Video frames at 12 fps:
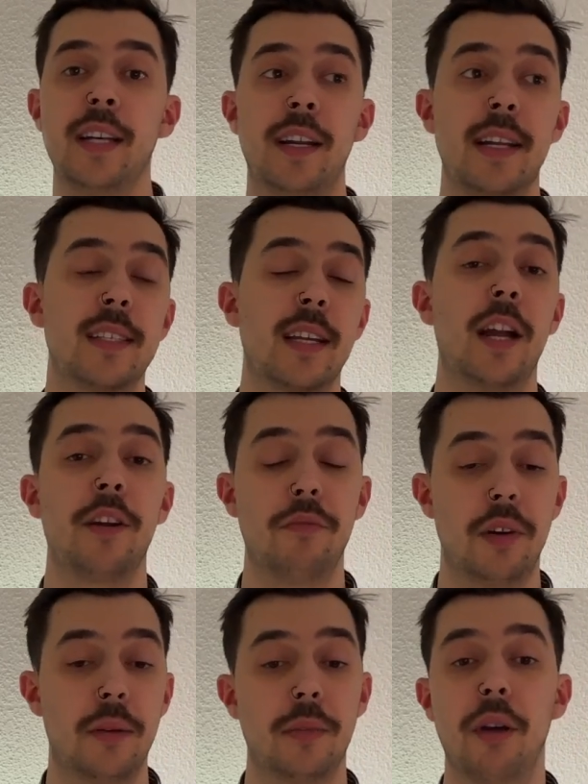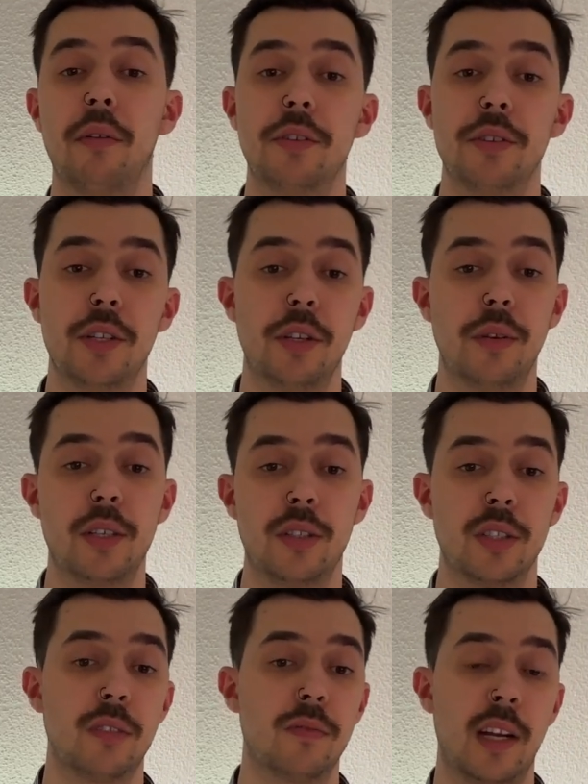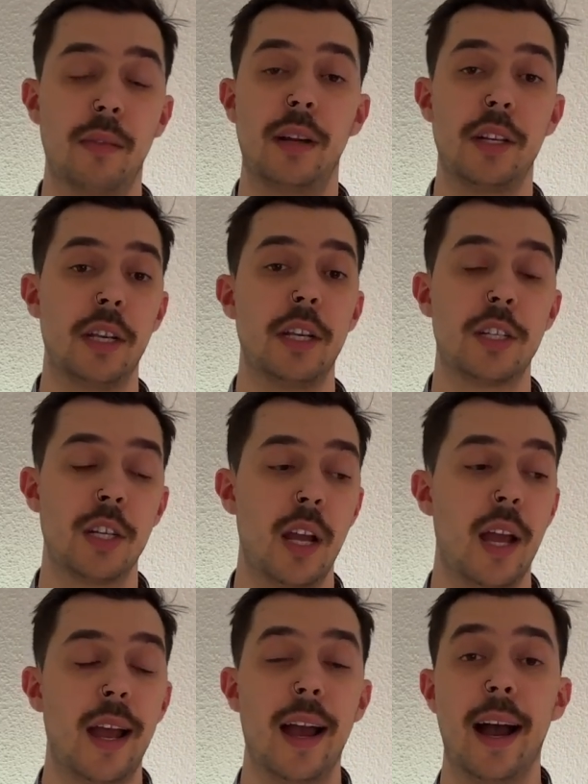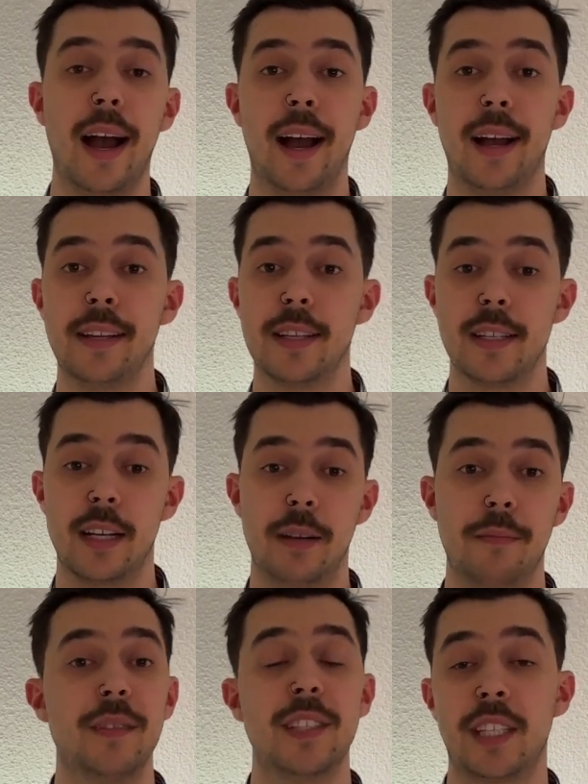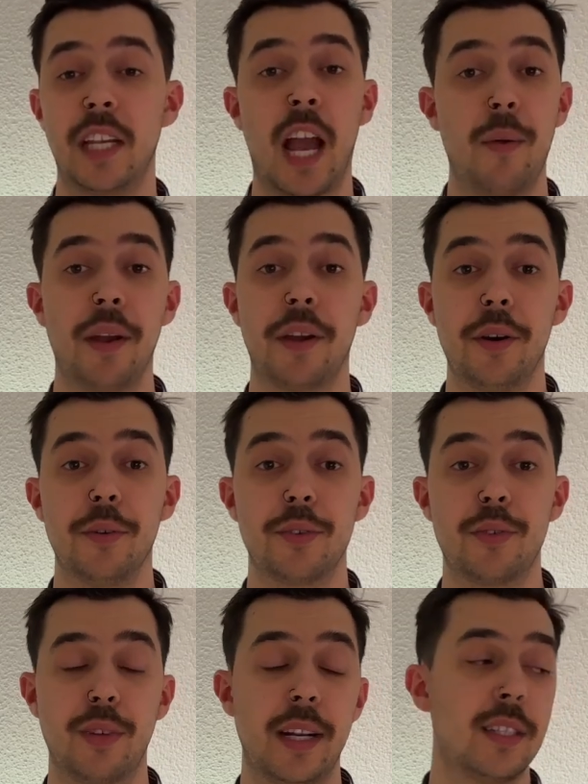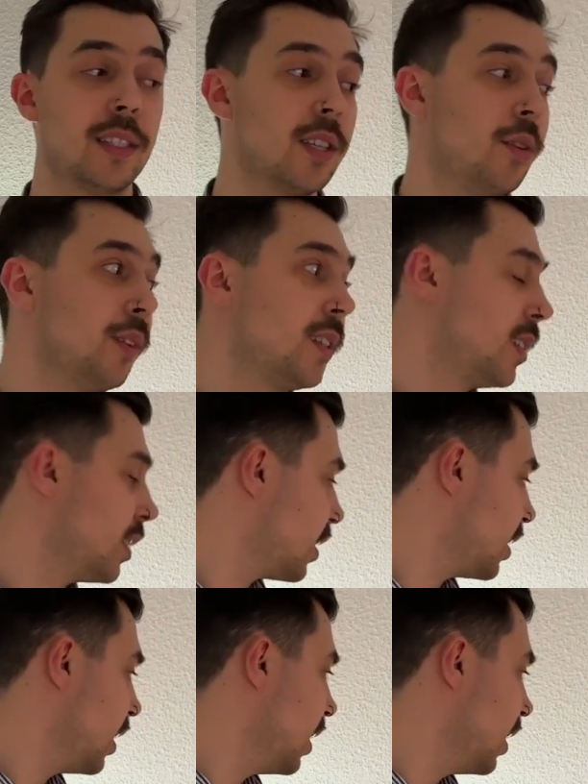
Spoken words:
And that's kind of what I'm going to do, is just find my niche and see how it goes, right? So this is